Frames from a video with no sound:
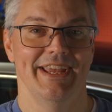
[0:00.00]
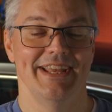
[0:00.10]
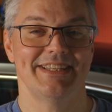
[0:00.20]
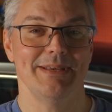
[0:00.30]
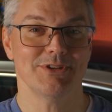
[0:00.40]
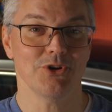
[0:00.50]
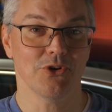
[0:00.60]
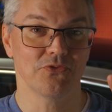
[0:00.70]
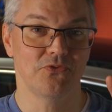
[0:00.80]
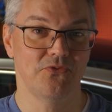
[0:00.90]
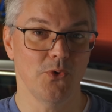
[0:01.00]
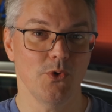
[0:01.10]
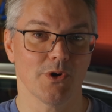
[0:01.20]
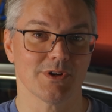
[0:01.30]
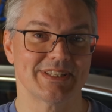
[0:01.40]
It seems there are
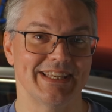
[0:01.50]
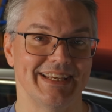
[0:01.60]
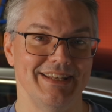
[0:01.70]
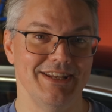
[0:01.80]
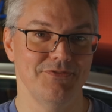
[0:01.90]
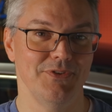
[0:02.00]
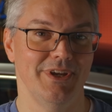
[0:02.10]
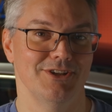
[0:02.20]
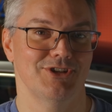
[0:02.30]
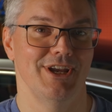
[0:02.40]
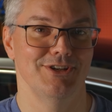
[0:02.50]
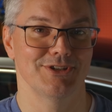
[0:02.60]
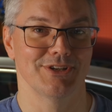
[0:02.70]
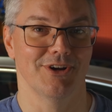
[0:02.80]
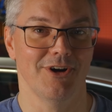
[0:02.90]
4 significant
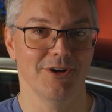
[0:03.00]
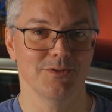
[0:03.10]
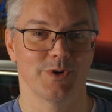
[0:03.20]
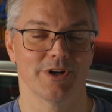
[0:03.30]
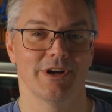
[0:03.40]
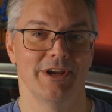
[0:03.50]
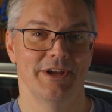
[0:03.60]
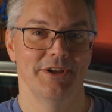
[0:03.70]
changes in hardware